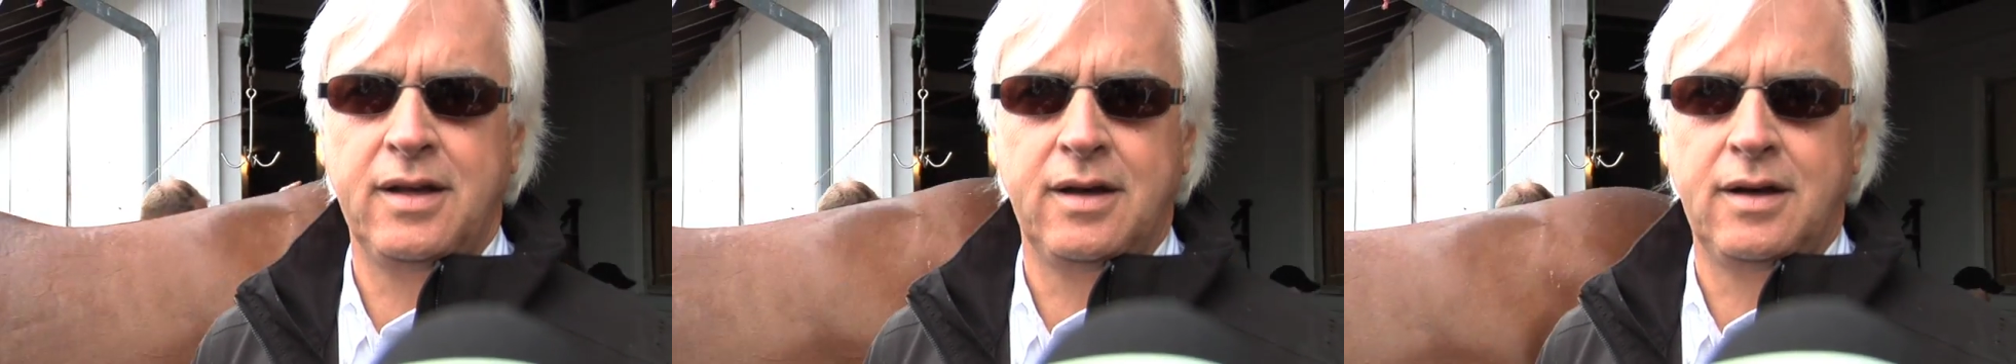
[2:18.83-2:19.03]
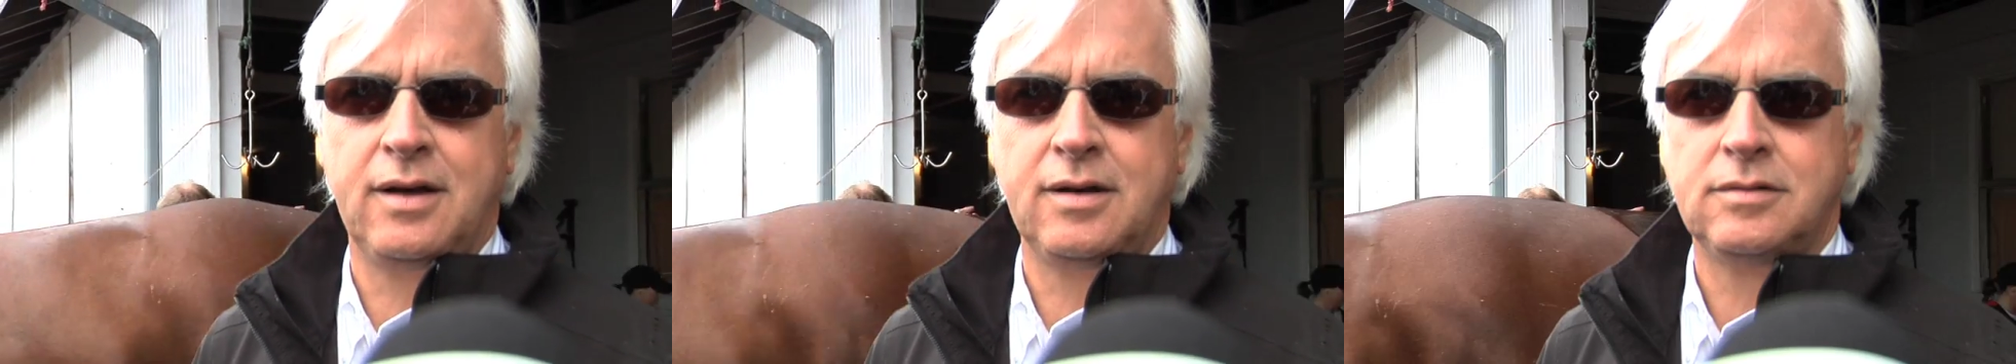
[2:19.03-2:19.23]

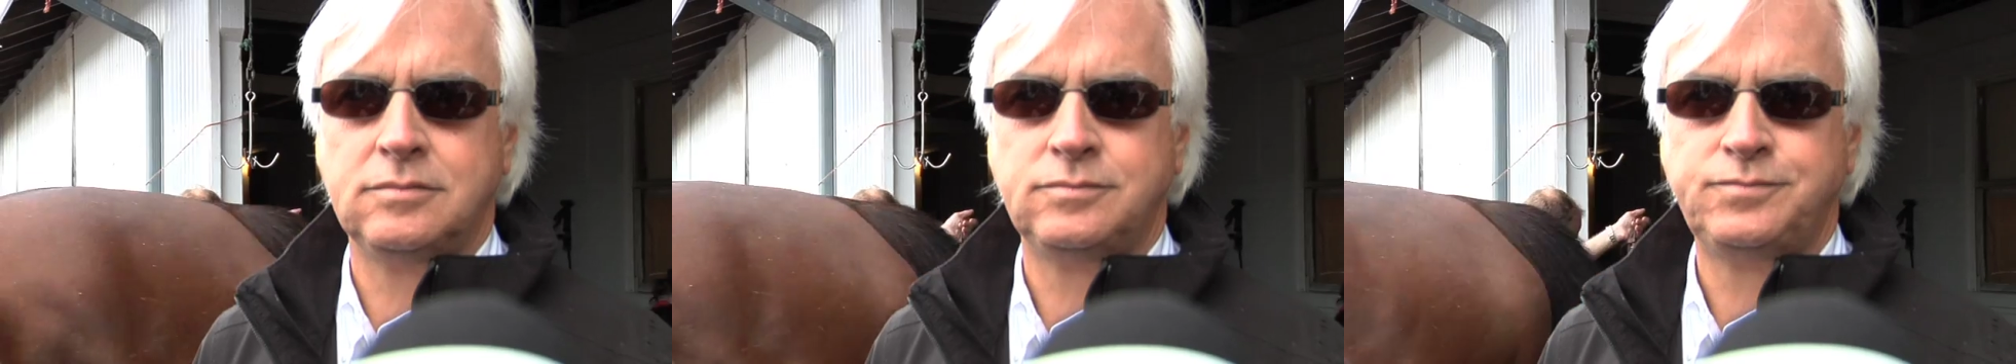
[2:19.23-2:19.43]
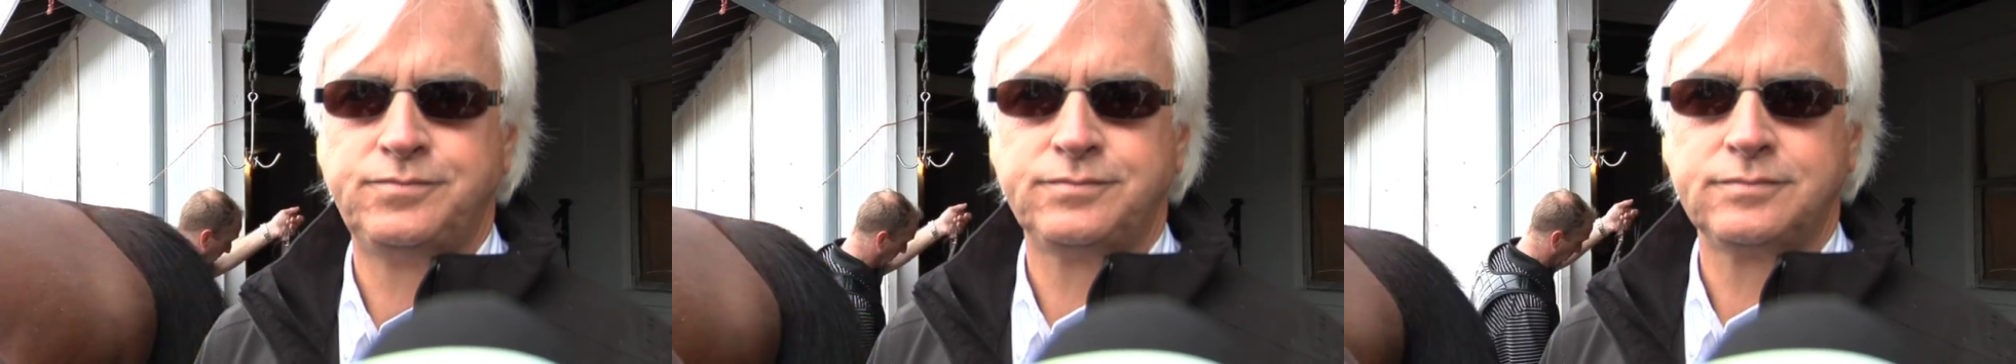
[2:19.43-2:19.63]
Um,
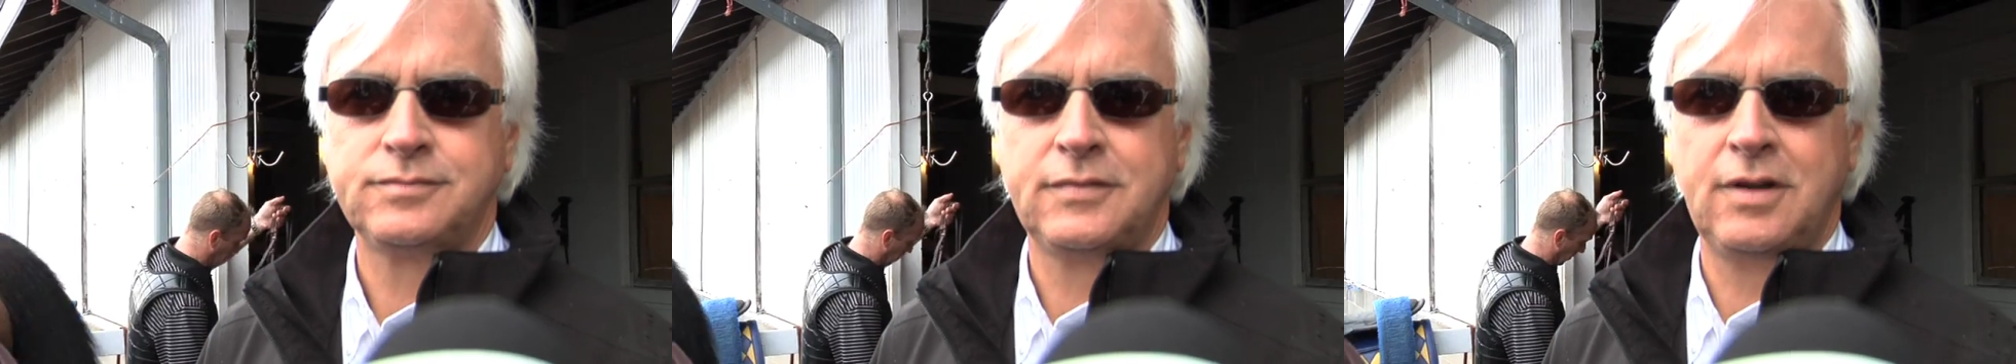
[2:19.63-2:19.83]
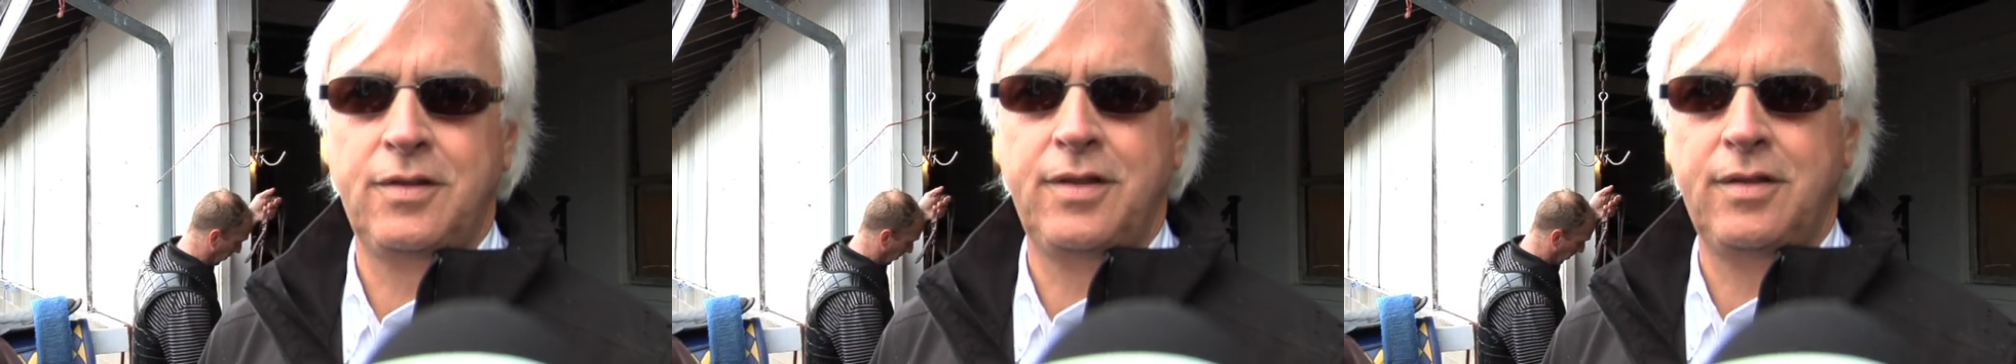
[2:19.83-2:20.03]

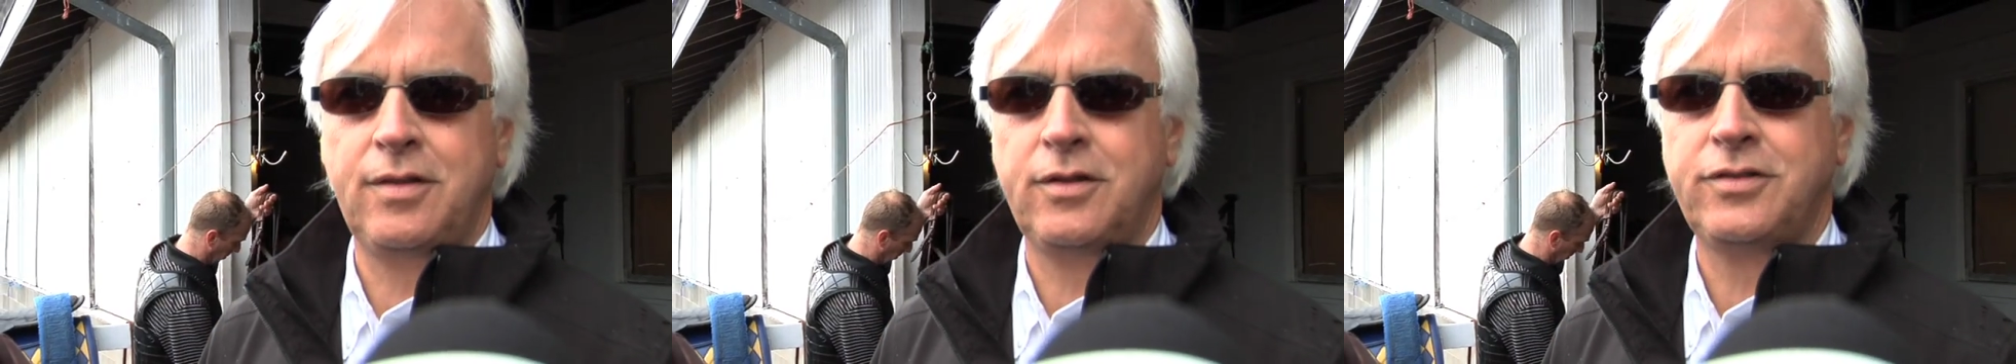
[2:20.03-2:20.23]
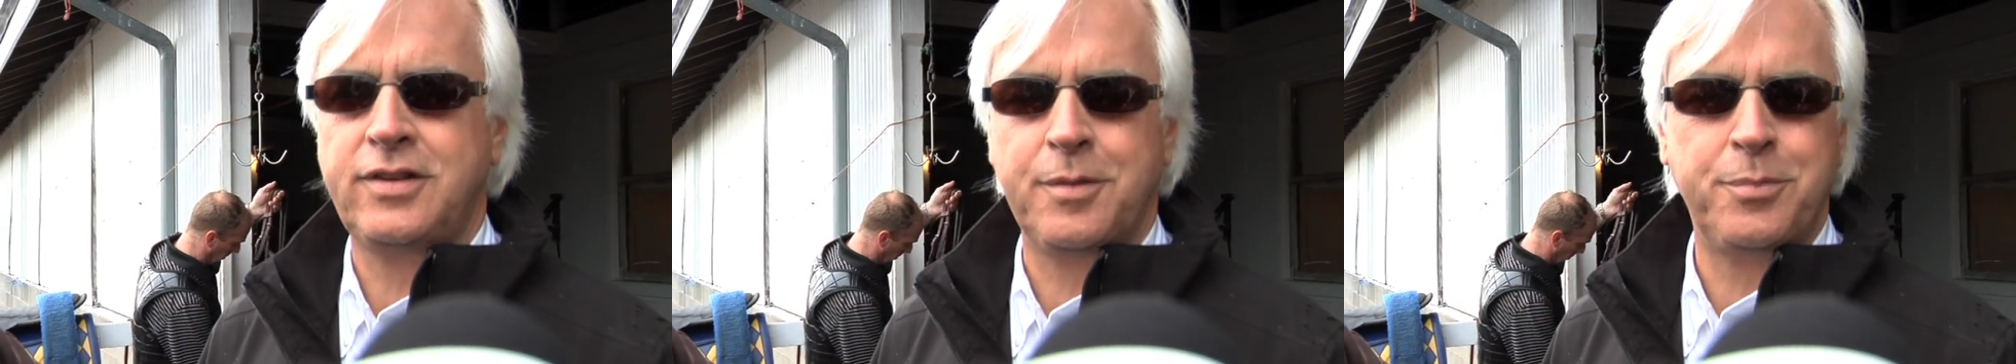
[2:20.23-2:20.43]
you know,
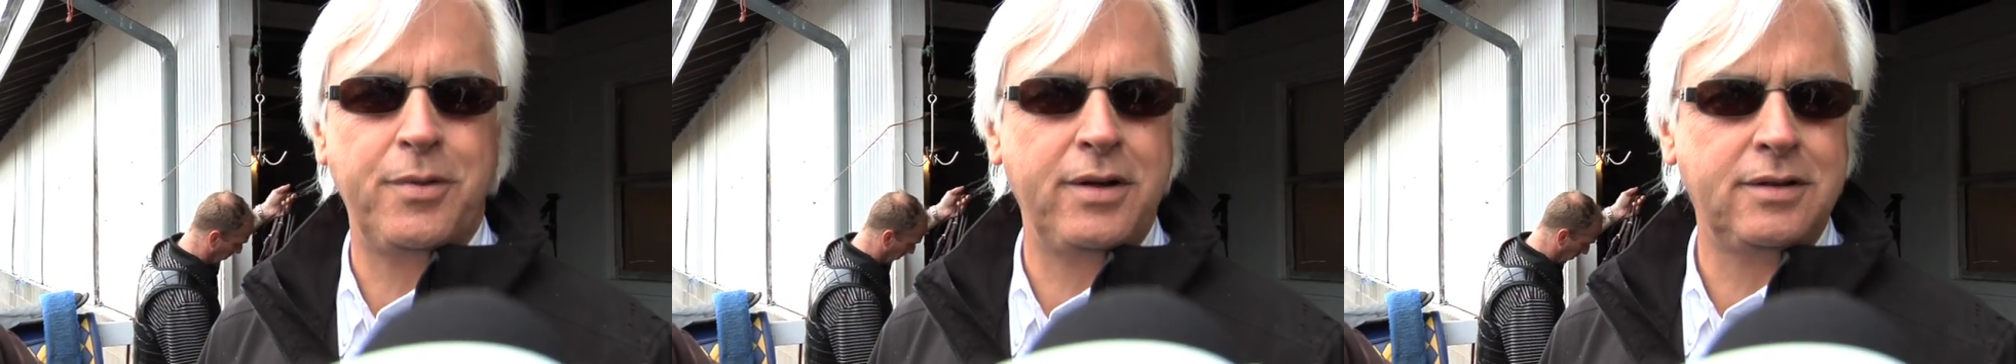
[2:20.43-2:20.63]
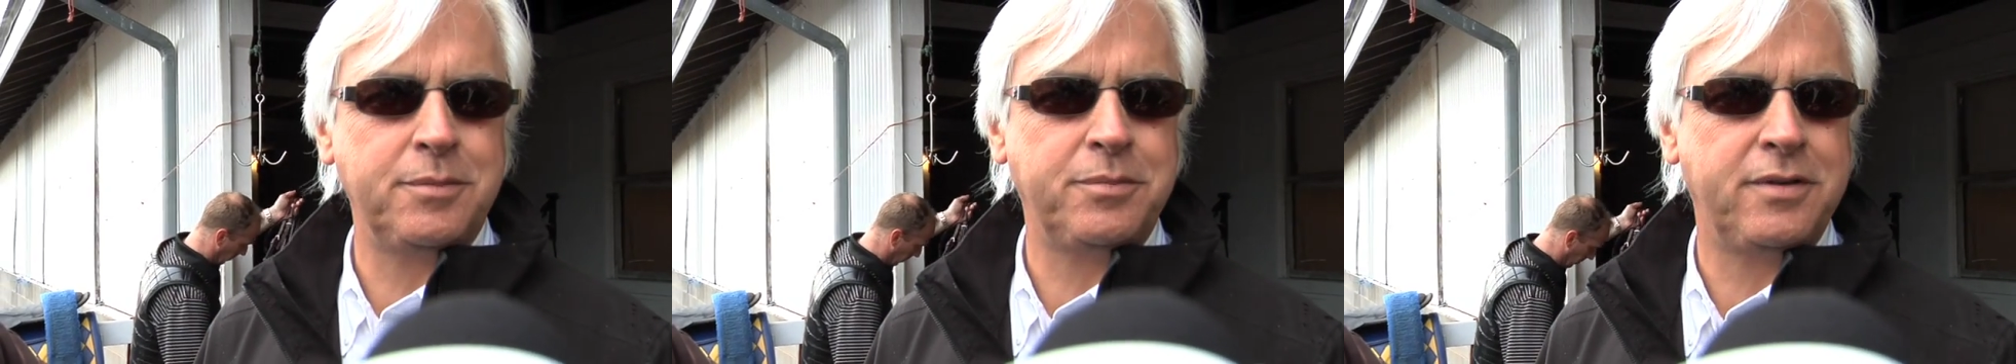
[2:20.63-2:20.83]
they'll
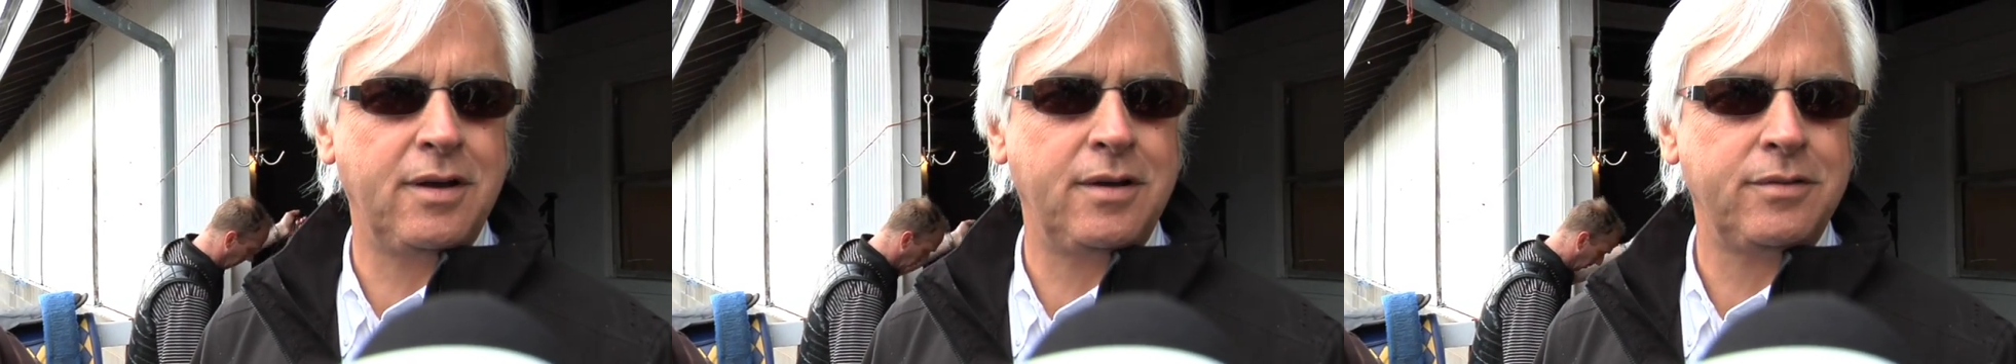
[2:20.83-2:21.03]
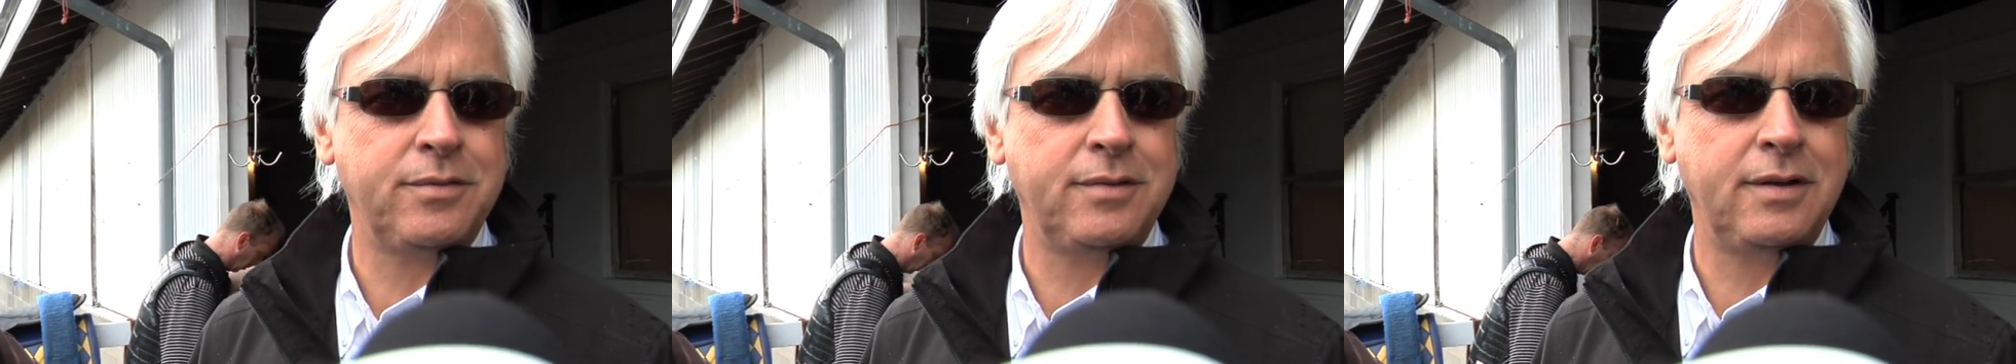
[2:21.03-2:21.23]
separate
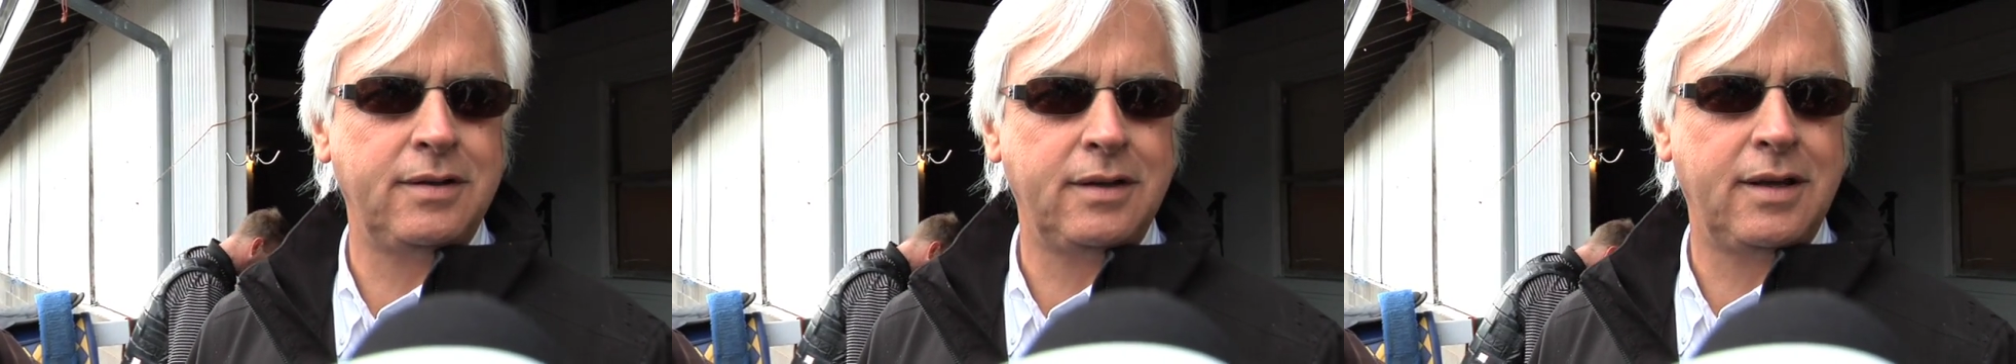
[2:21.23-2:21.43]
themselves when they